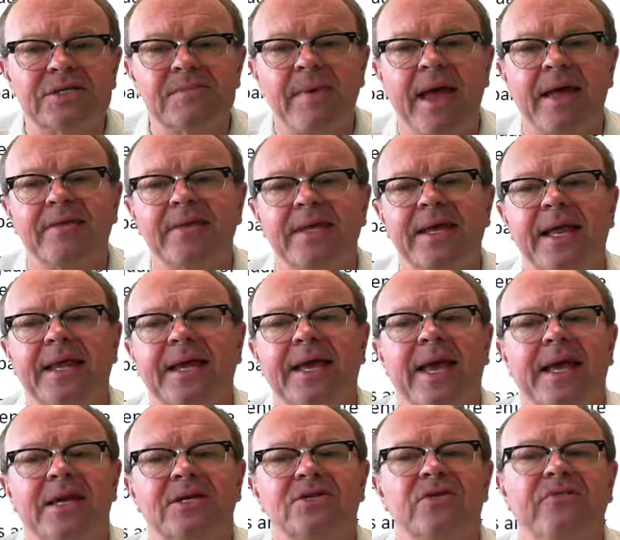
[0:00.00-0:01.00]
about the
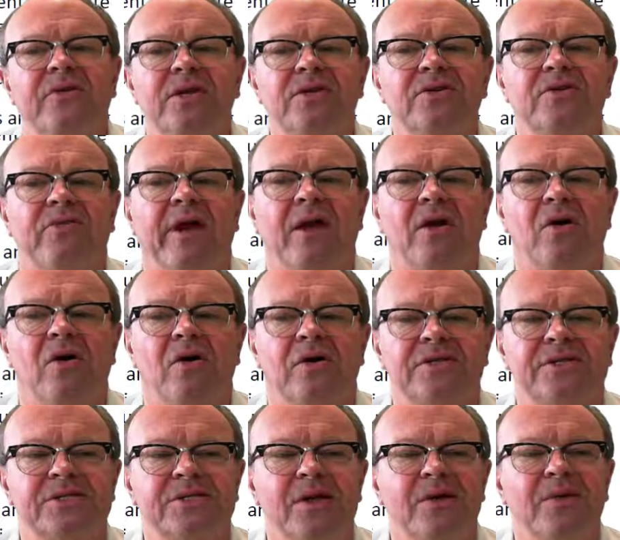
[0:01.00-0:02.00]
allocation of indirect
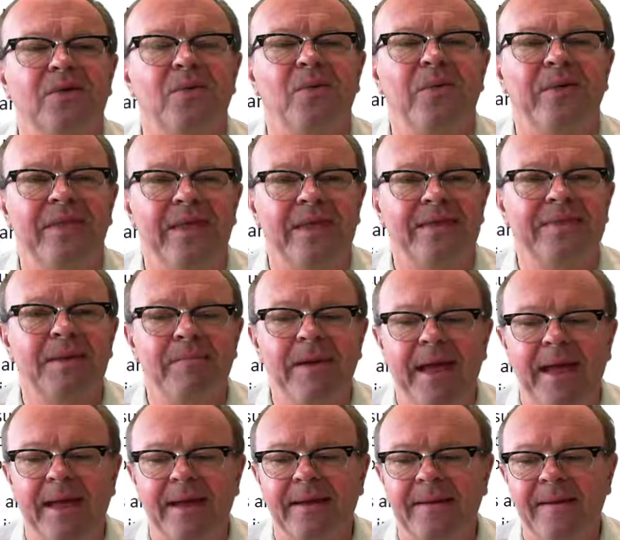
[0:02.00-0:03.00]
costs within the
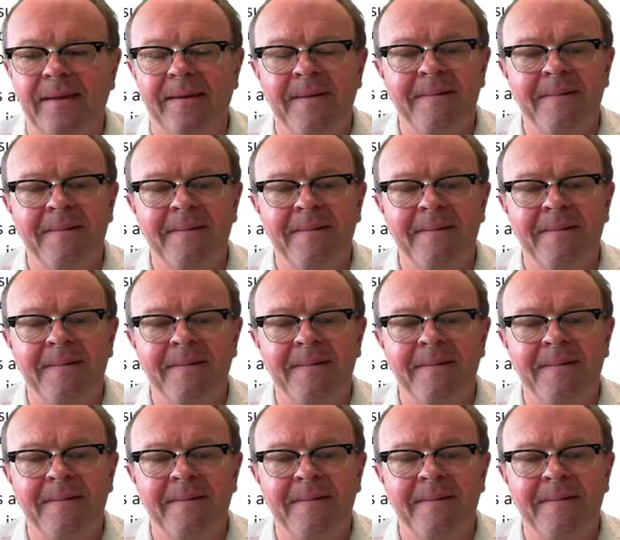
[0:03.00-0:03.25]
bank.